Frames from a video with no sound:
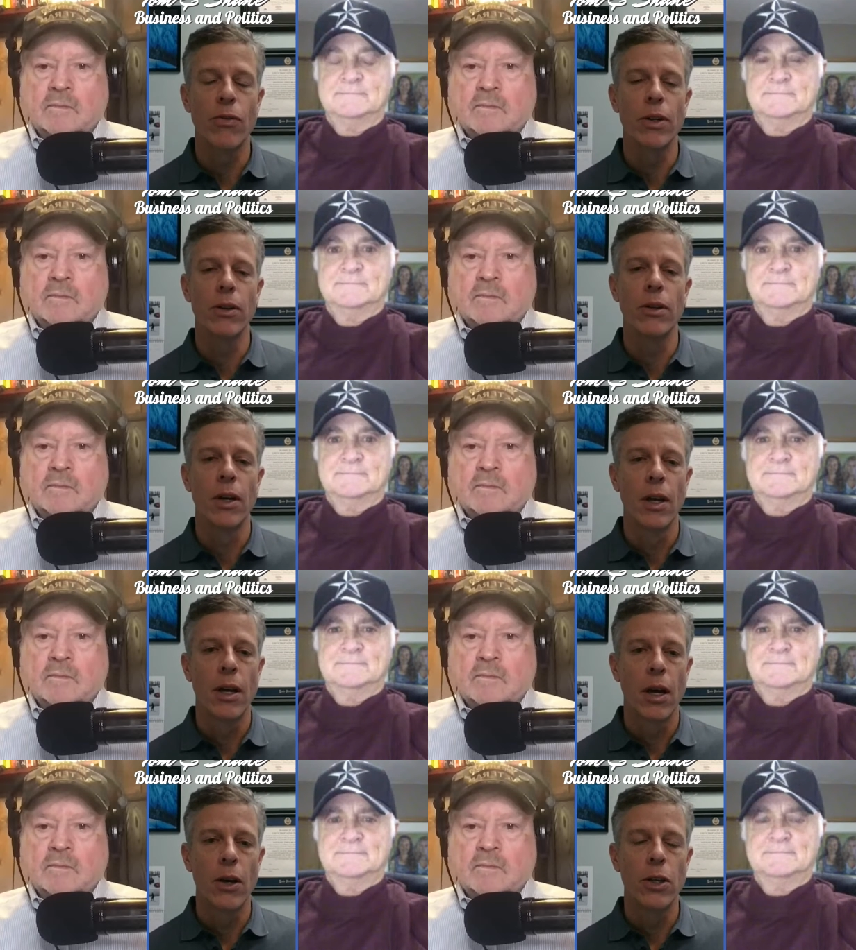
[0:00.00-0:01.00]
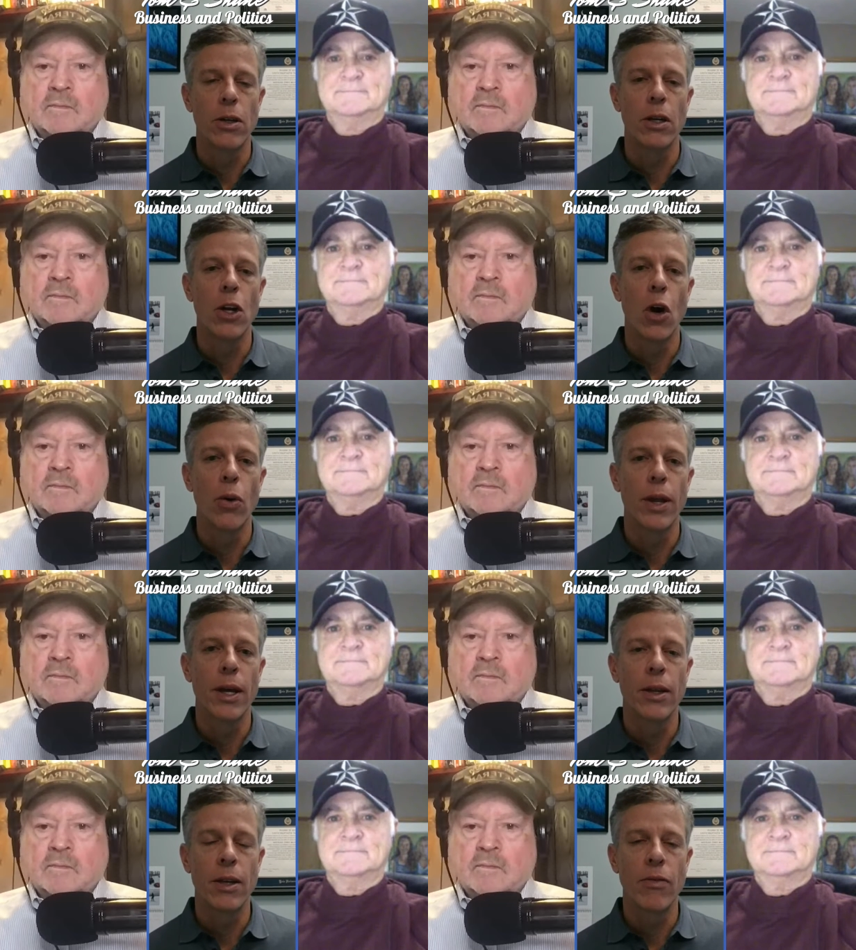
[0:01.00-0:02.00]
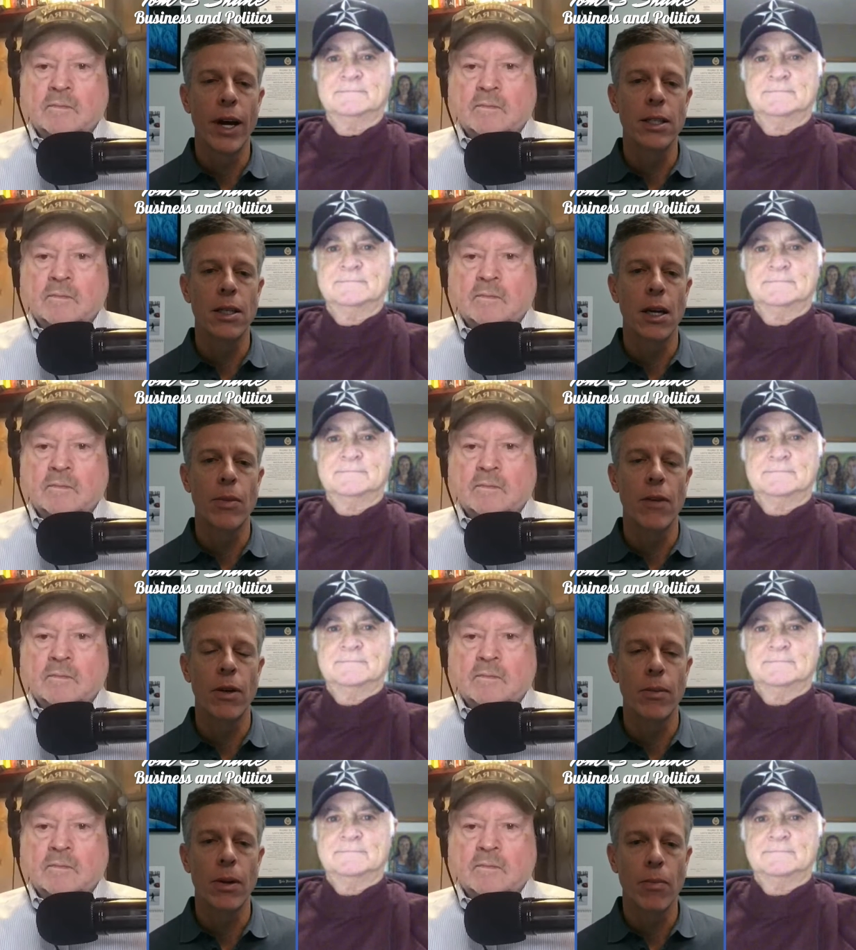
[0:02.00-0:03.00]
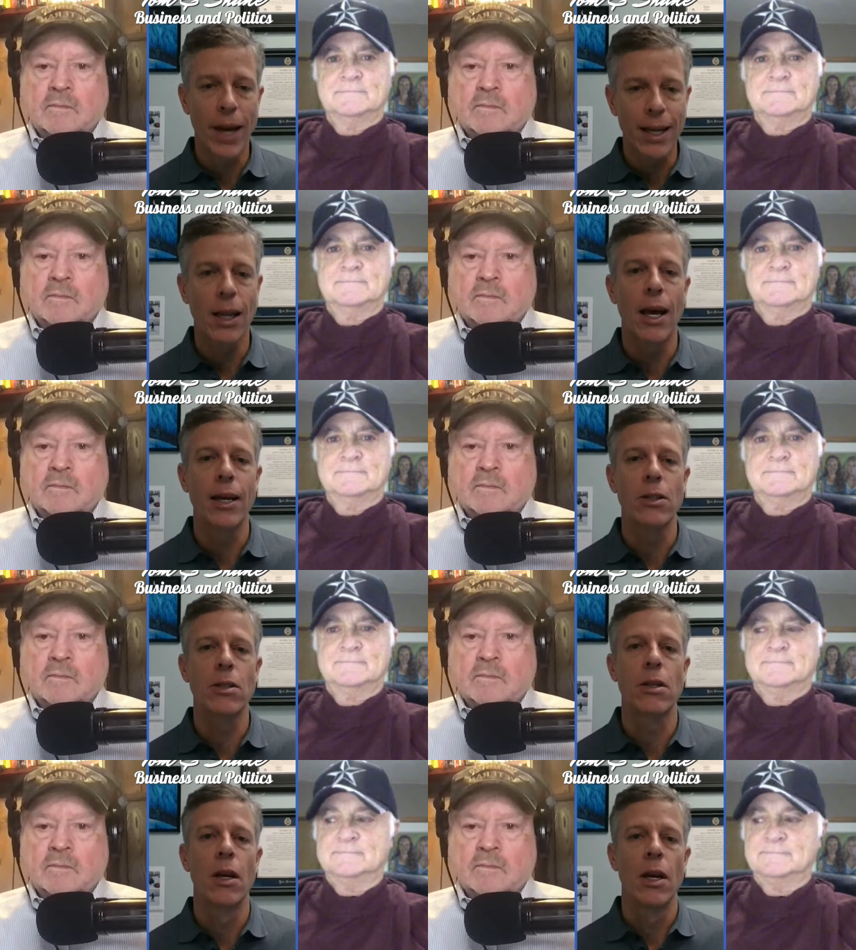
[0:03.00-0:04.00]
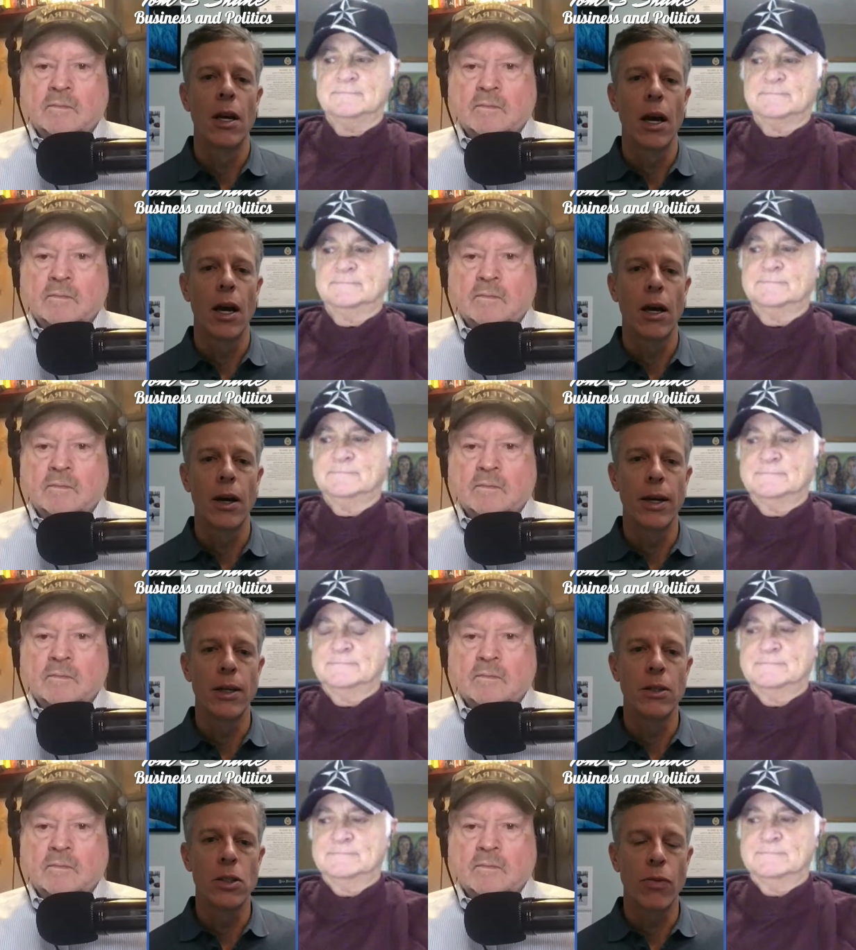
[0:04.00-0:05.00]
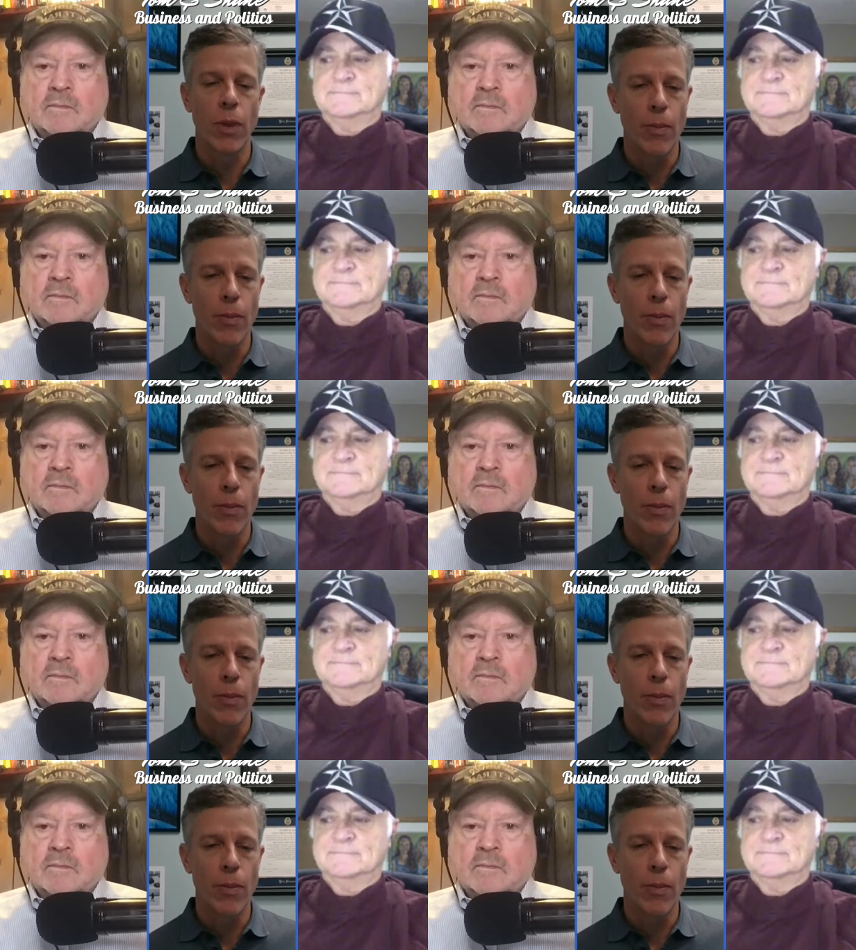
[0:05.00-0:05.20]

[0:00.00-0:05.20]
Speaker 1: field. Uh, you can know that the advice that I'm giving my clients uh, is from the